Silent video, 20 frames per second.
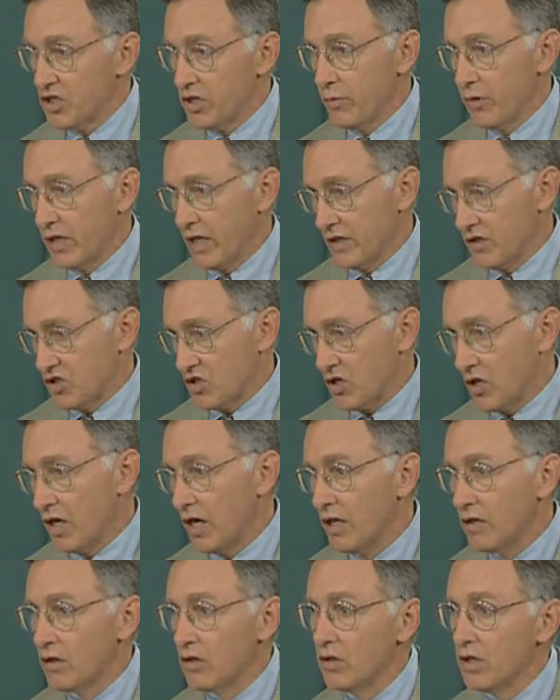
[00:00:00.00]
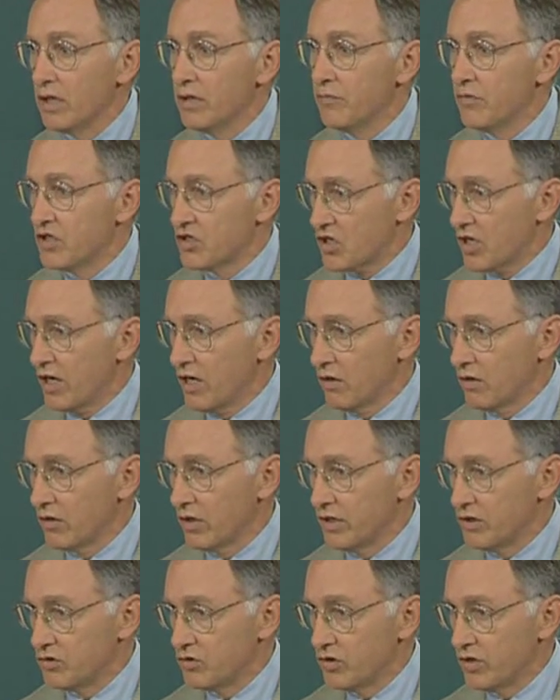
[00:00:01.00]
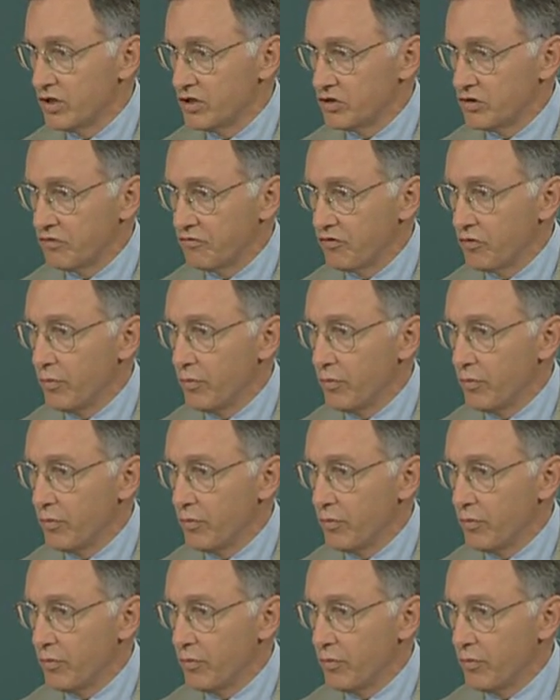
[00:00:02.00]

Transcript: some of that scholarly tradition